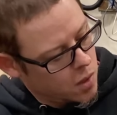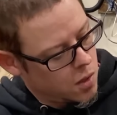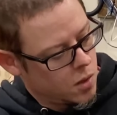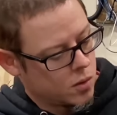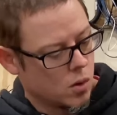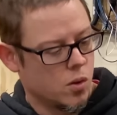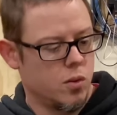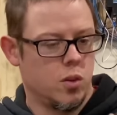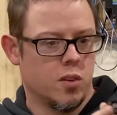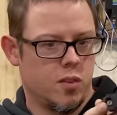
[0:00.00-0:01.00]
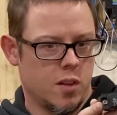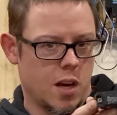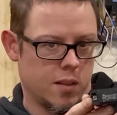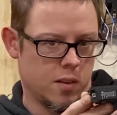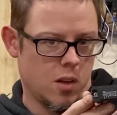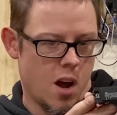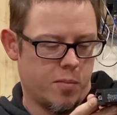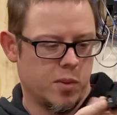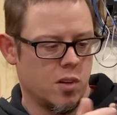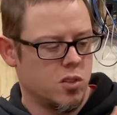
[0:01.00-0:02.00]
So you can see that it's in the off
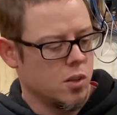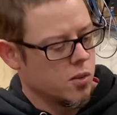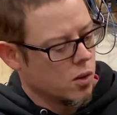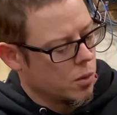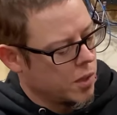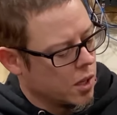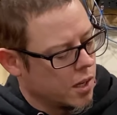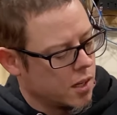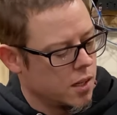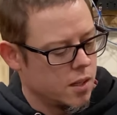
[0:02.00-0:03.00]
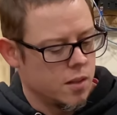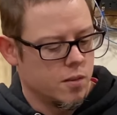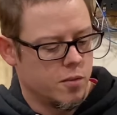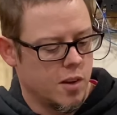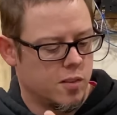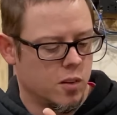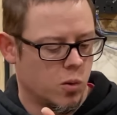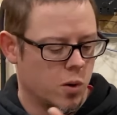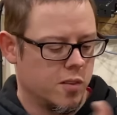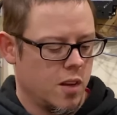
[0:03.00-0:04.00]
position. So it'll be like facing
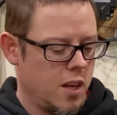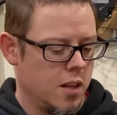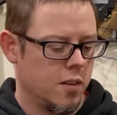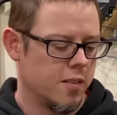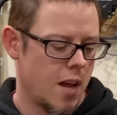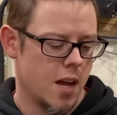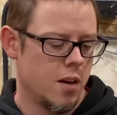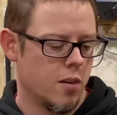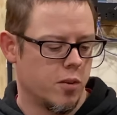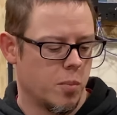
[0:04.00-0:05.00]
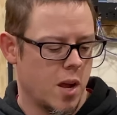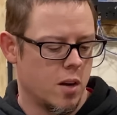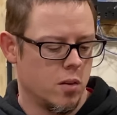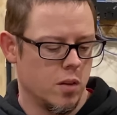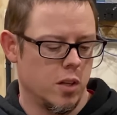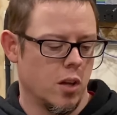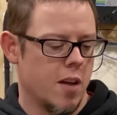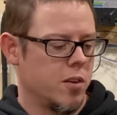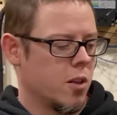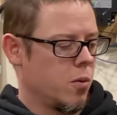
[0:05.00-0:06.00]
towards the inside of your panel, and you'll
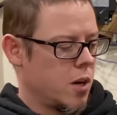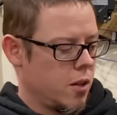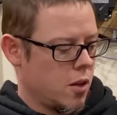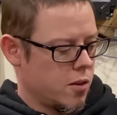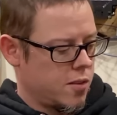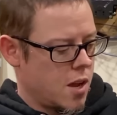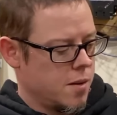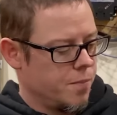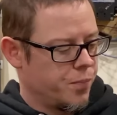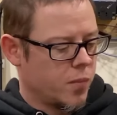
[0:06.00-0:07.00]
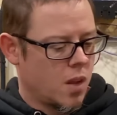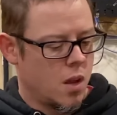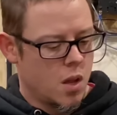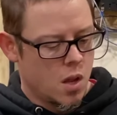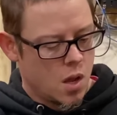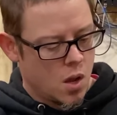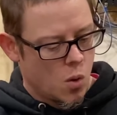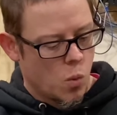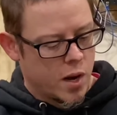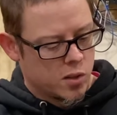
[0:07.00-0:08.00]
have another one on the other side.
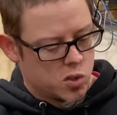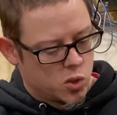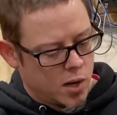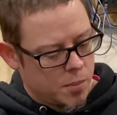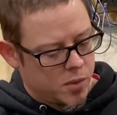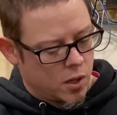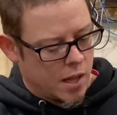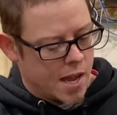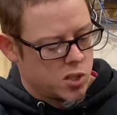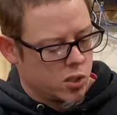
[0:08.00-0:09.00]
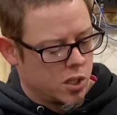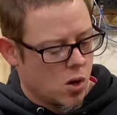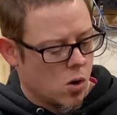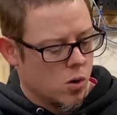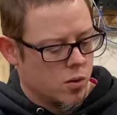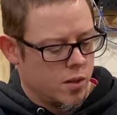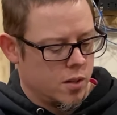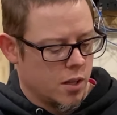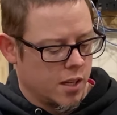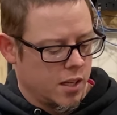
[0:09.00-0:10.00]
When it's tripped, it'll actually go
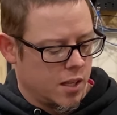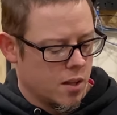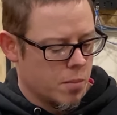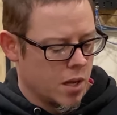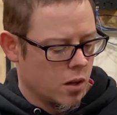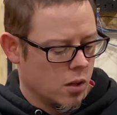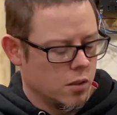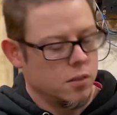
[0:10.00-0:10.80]
like in the middle